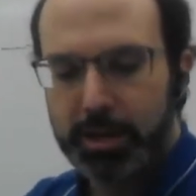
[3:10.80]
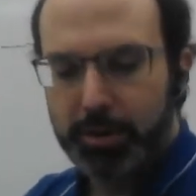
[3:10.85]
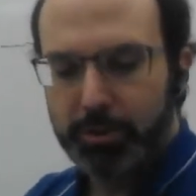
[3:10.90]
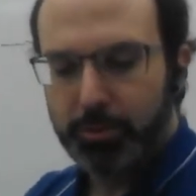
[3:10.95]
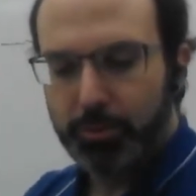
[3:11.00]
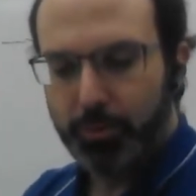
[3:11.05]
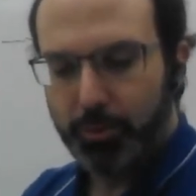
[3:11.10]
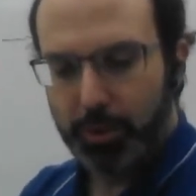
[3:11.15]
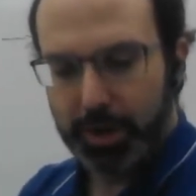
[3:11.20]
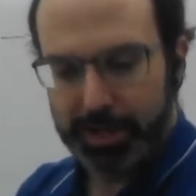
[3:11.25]

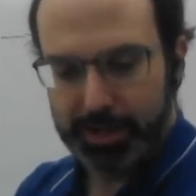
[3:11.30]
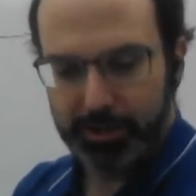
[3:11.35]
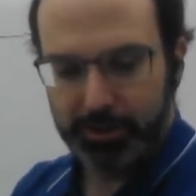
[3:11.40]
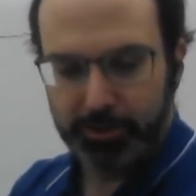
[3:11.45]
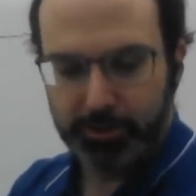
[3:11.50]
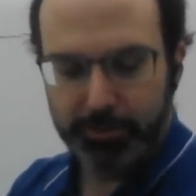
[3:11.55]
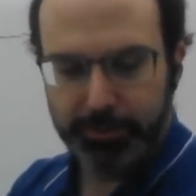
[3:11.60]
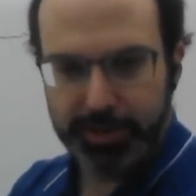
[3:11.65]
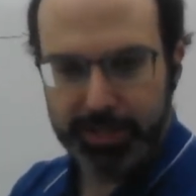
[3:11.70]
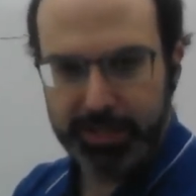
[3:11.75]

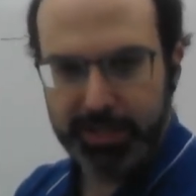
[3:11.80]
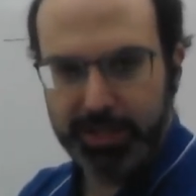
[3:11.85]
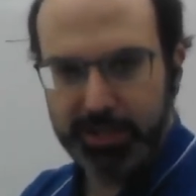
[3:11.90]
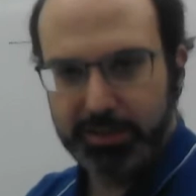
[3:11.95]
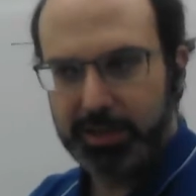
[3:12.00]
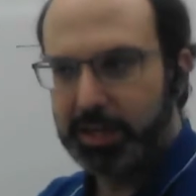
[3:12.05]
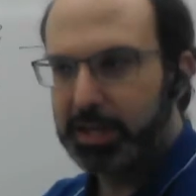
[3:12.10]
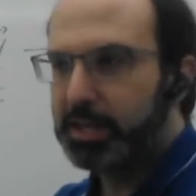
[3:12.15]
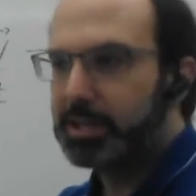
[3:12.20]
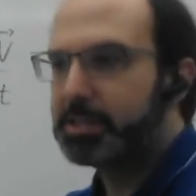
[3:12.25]
Well, the key
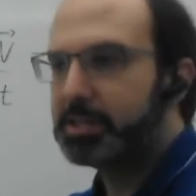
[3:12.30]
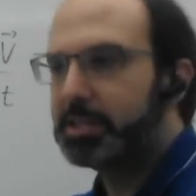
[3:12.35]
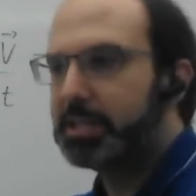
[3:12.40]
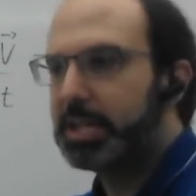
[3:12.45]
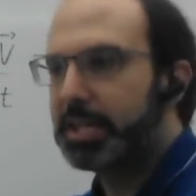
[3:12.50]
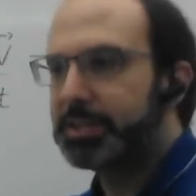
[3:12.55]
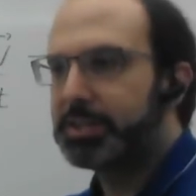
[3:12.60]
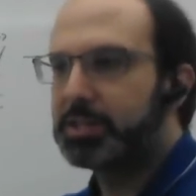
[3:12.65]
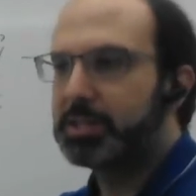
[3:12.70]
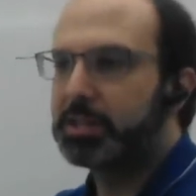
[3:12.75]
thing, as it
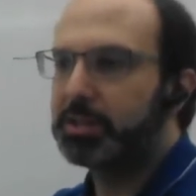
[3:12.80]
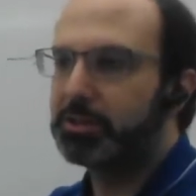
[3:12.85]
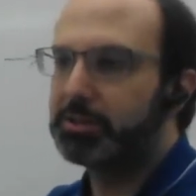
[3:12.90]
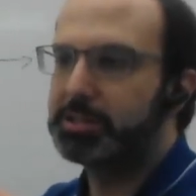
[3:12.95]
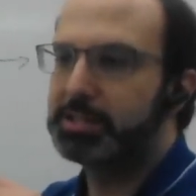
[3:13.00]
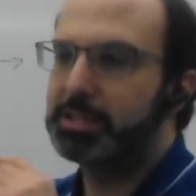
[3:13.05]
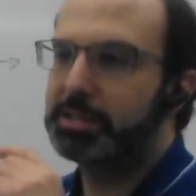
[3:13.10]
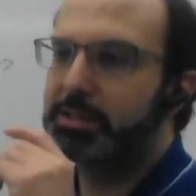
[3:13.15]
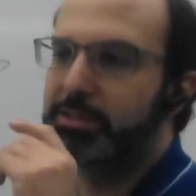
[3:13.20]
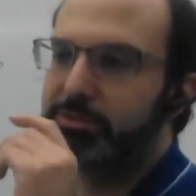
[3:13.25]
tells us here,
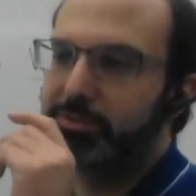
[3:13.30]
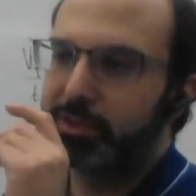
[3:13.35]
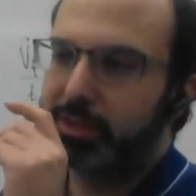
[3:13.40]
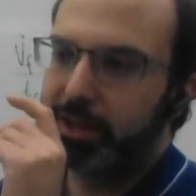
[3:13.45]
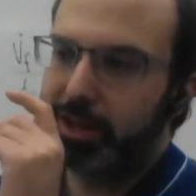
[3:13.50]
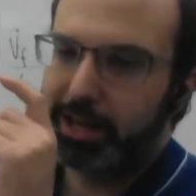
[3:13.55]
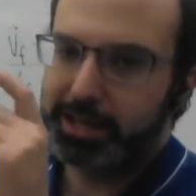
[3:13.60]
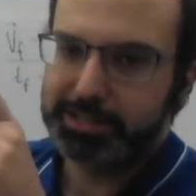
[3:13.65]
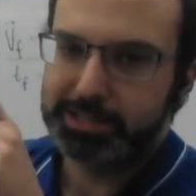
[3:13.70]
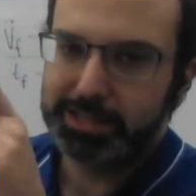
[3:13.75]
is that the
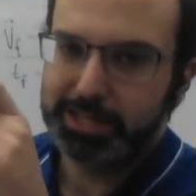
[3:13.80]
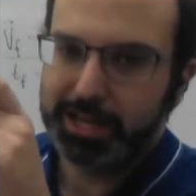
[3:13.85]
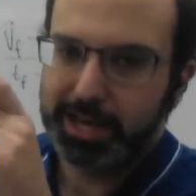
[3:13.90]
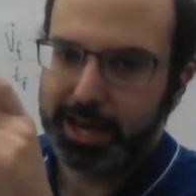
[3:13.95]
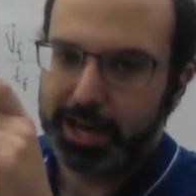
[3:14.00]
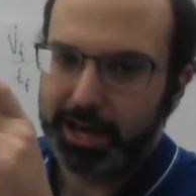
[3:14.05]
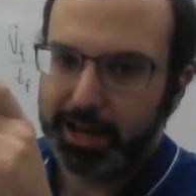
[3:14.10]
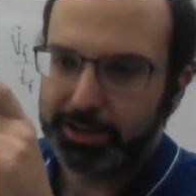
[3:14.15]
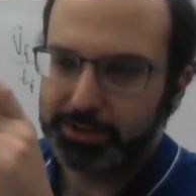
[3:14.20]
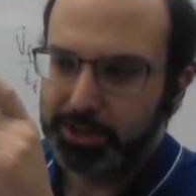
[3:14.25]
velocity
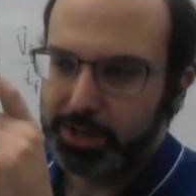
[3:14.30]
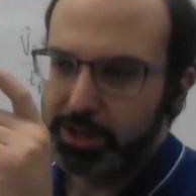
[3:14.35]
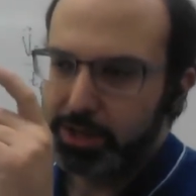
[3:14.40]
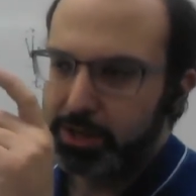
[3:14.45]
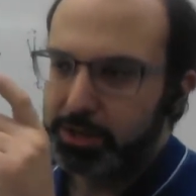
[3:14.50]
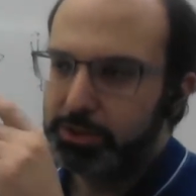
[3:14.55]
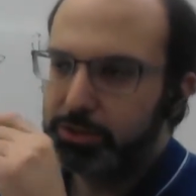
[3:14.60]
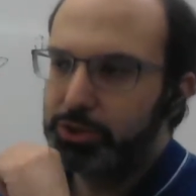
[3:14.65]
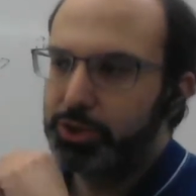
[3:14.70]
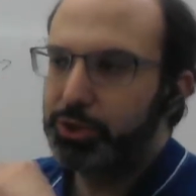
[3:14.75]
has
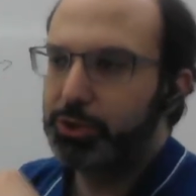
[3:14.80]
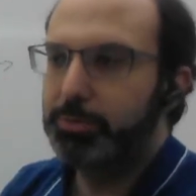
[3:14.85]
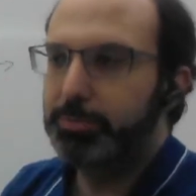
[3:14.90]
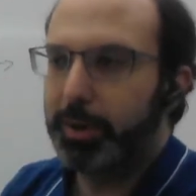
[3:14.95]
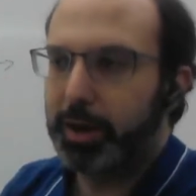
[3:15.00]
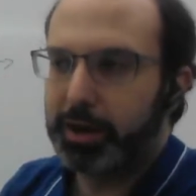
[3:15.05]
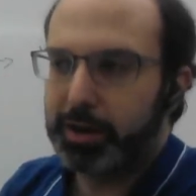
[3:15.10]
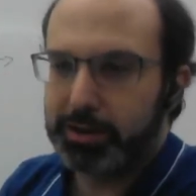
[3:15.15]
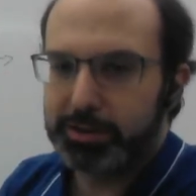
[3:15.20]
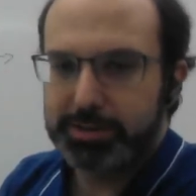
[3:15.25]
2
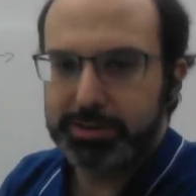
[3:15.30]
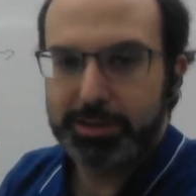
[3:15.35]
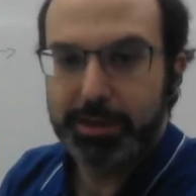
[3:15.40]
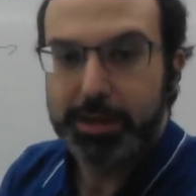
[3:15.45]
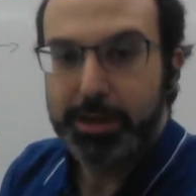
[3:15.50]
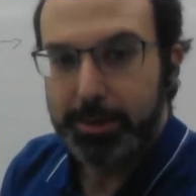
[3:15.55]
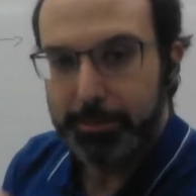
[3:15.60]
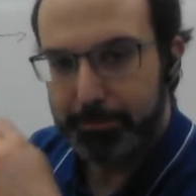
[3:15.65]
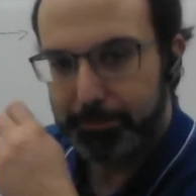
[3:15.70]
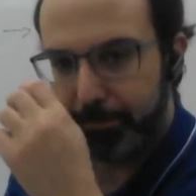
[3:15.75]
parts,
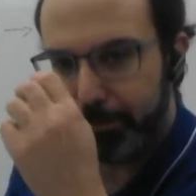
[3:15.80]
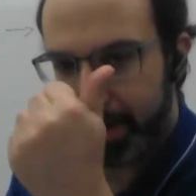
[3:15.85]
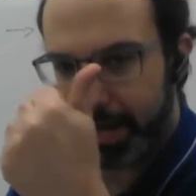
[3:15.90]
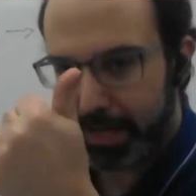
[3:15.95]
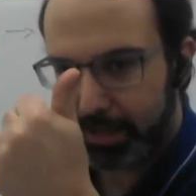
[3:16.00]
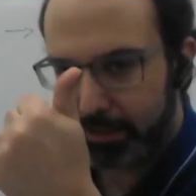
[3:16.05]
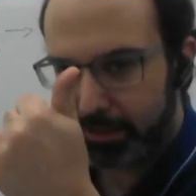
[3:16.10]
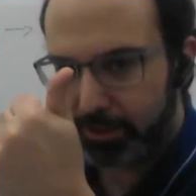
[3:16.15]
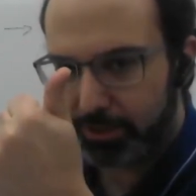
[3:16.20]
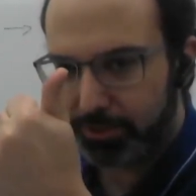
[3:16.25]

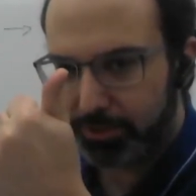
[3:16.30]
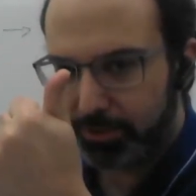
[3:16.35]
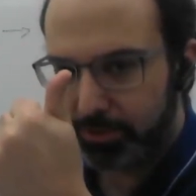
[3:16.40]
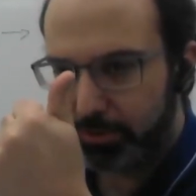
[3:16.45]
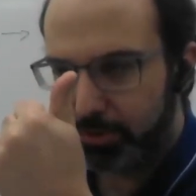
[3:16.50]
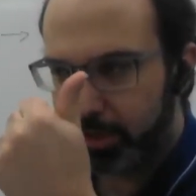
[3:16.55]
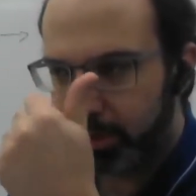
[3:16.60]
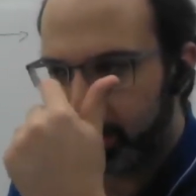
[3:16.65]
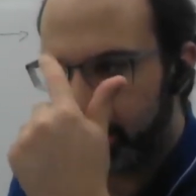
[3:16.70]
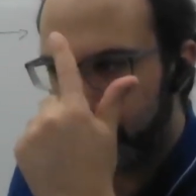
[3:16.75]

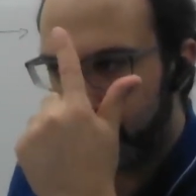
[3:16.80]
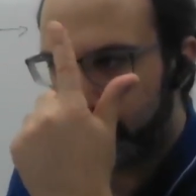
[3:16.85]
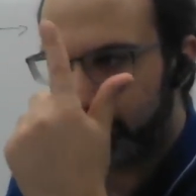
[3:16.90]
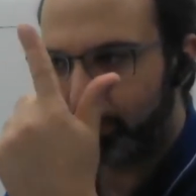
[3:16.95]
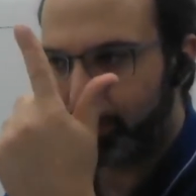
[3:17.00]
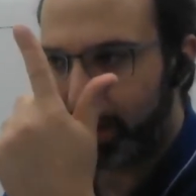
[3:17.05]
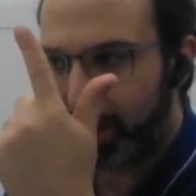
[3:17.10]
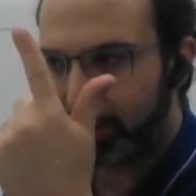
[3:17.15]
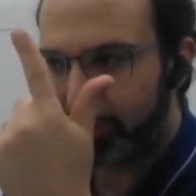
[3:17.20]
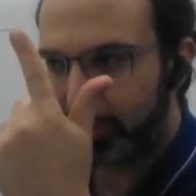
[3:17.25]
magnitude and
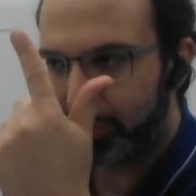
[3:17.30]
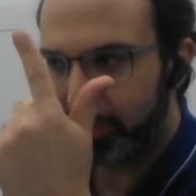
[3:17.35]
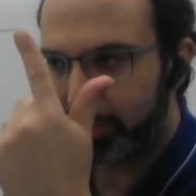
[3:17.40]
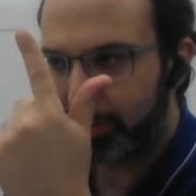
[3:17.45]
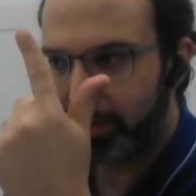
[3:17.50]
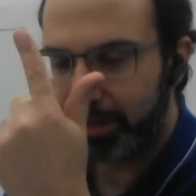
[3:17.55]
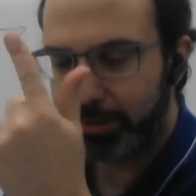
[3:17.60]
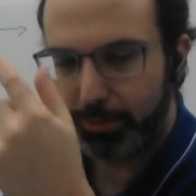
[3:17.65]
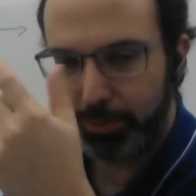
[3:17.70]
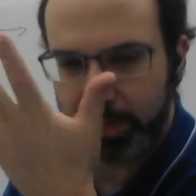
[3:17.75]

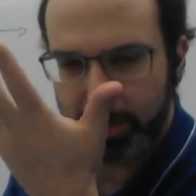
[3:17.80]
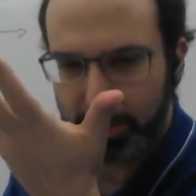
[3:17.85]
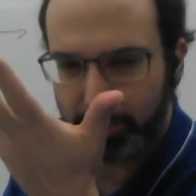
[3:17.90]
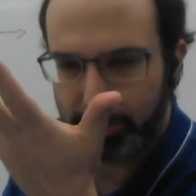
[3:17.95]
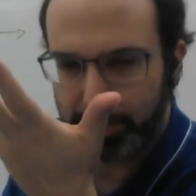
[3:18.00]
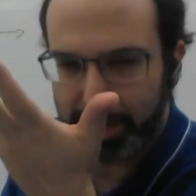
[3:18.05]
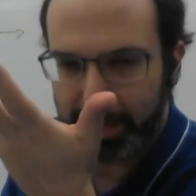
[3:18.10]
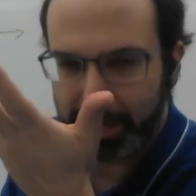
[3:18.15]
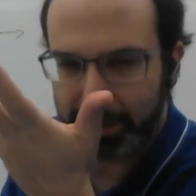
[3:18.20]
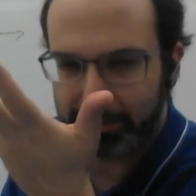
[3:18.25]
direction. And we
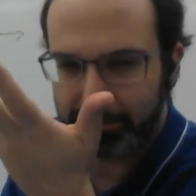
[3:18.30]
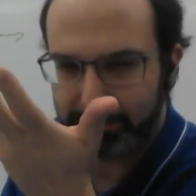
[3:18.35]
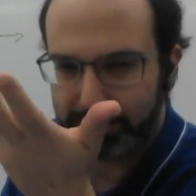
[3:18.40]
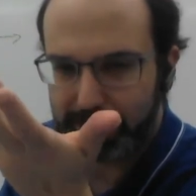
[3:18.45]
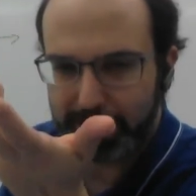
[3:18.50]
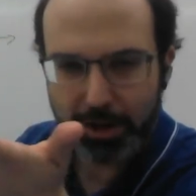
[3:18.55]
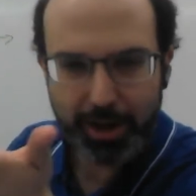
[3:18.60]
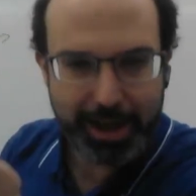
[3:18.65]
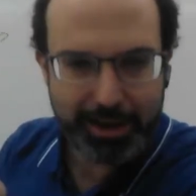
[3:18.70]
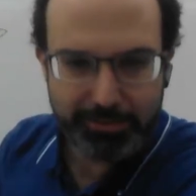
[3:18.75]
know that, right?